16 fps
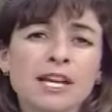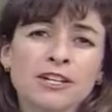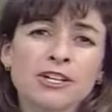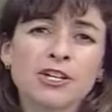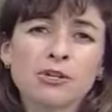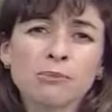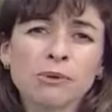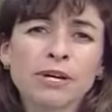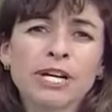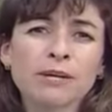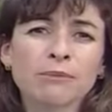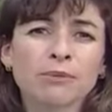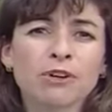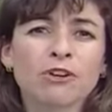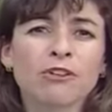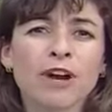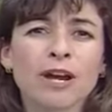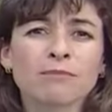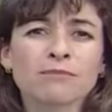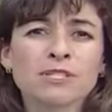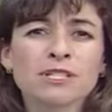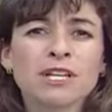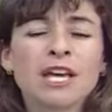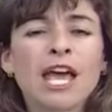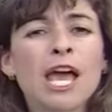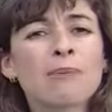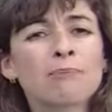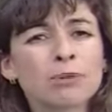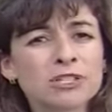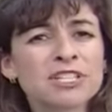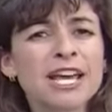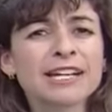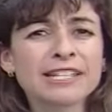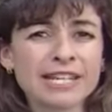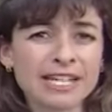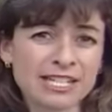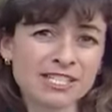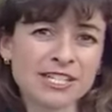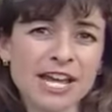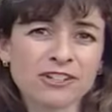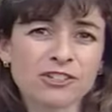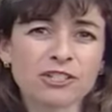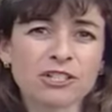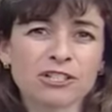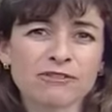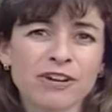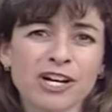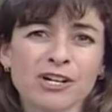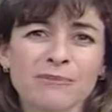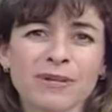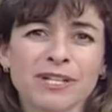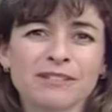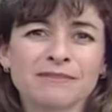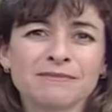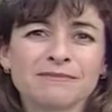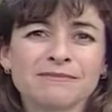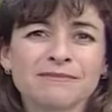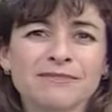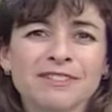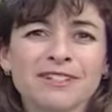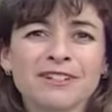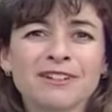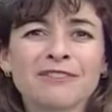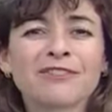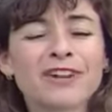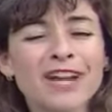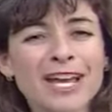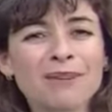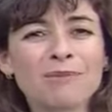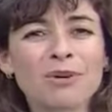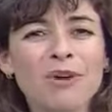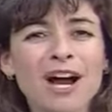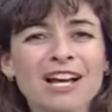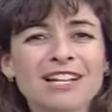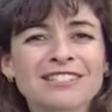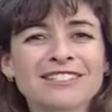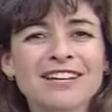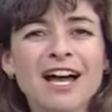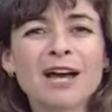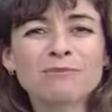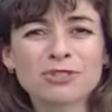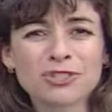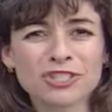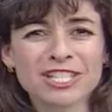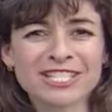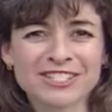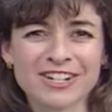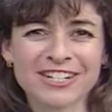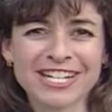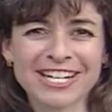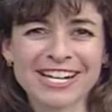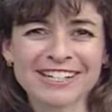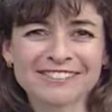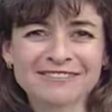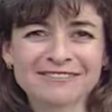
on new breeding programs and protecting its natural environment. For Animal Wise, I'm Julie Scardina.